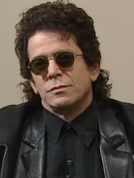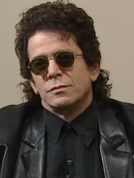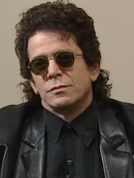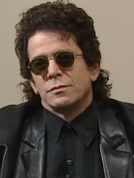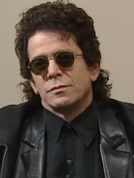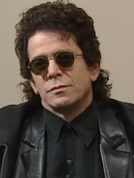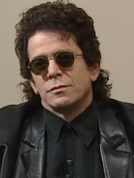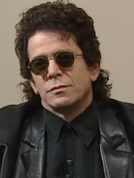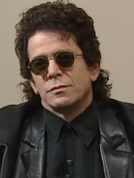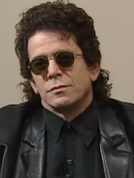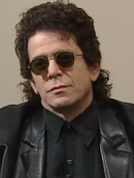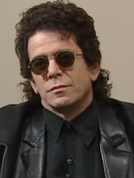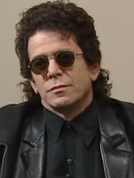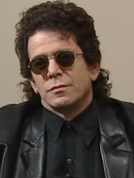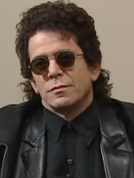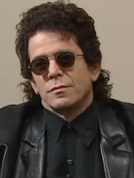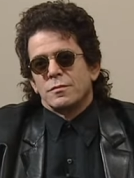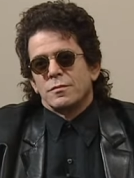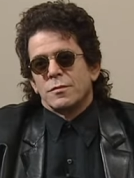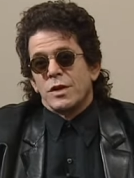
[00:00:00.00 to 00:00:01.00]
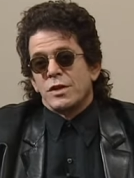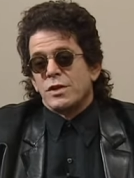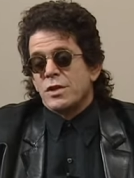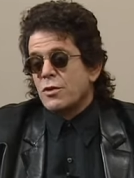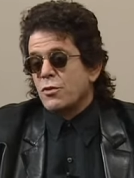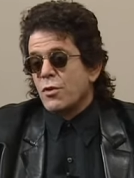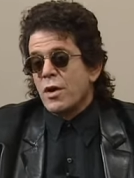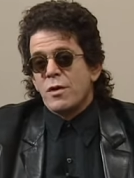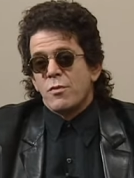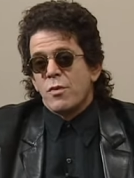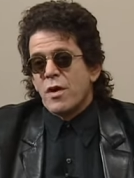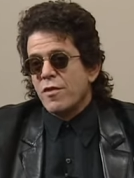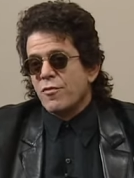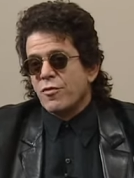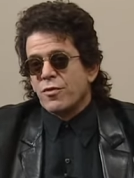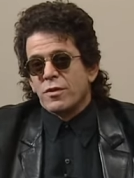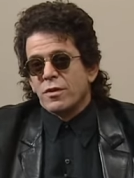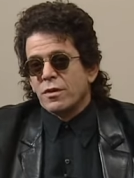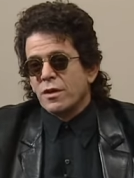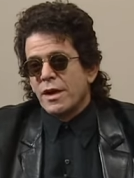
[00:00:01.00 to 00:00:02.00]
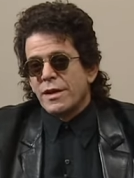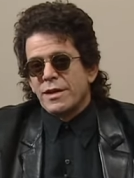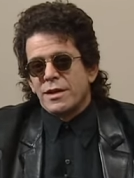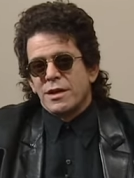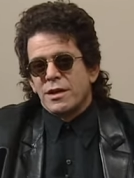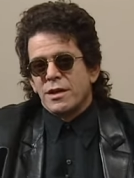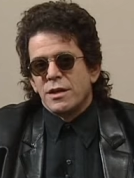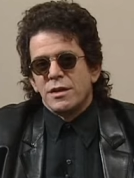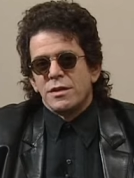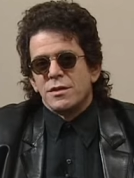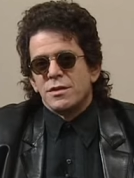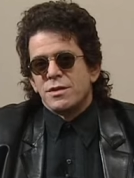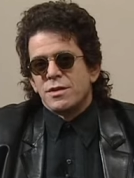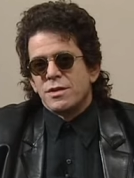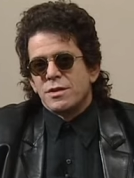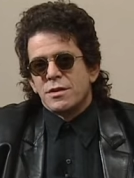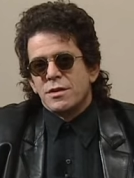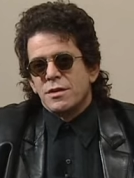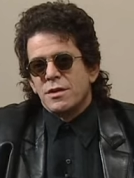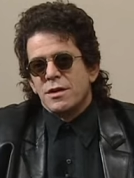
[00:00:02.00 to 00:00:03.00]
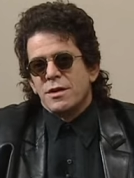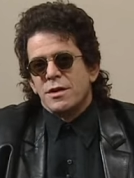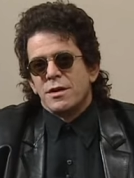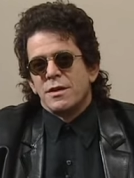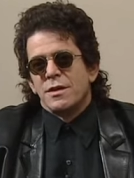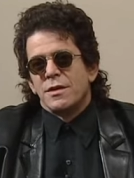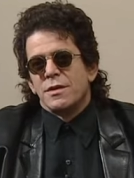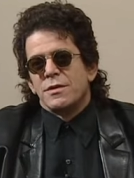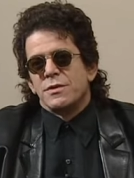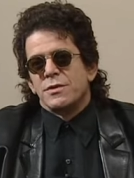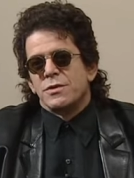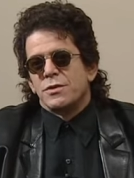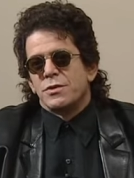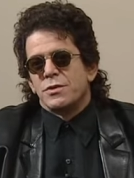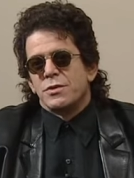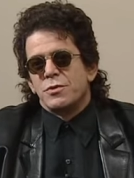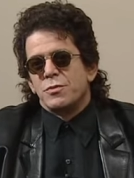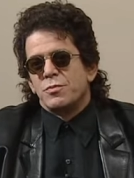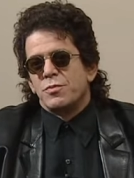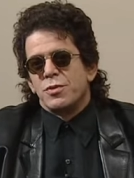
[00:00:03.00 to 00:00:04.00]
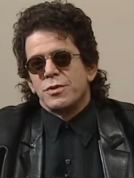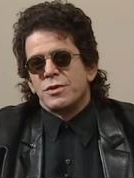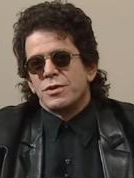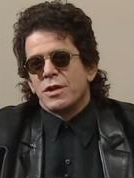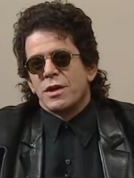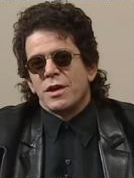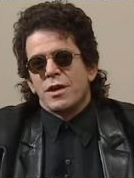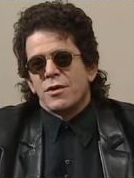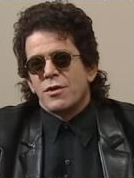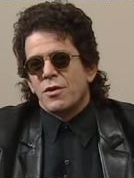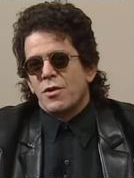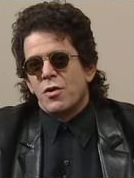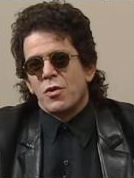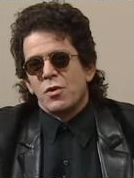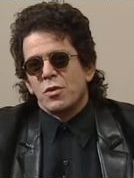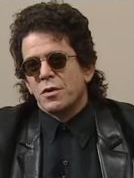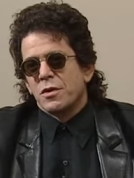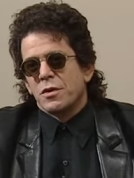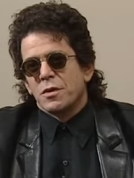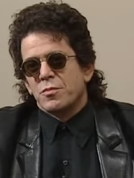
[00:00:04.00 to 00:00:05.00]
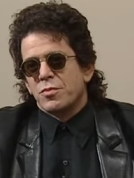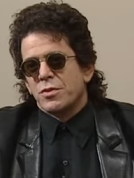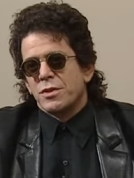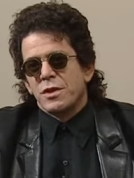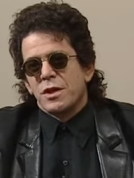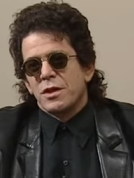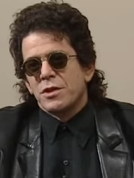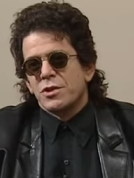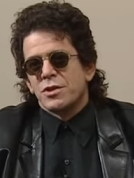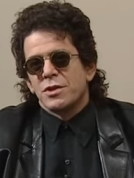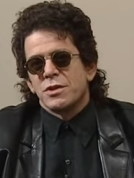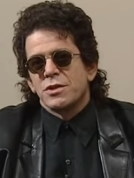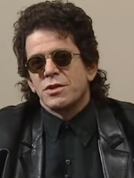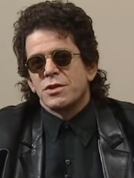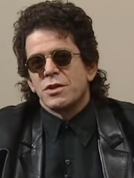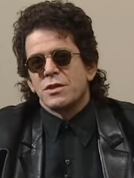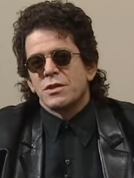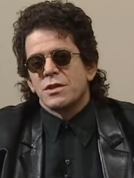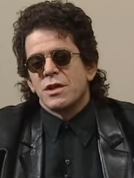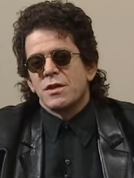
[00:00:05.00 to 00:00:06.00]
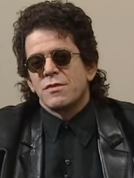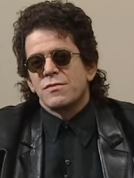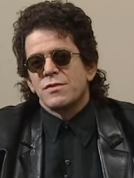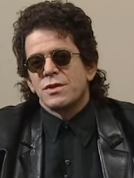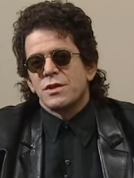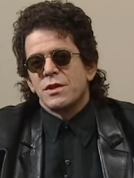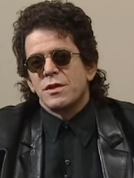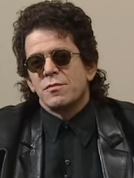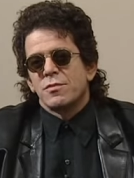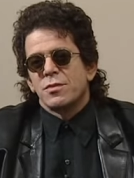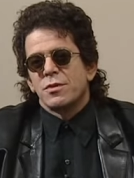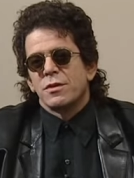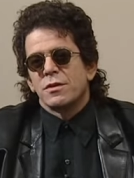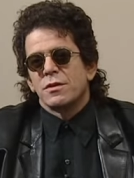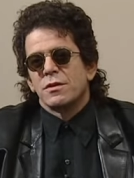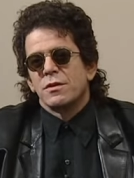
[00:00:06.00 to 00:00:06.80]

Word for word: Like you probably. But it's a great way for like kids to put together whole little productions just out of sampling.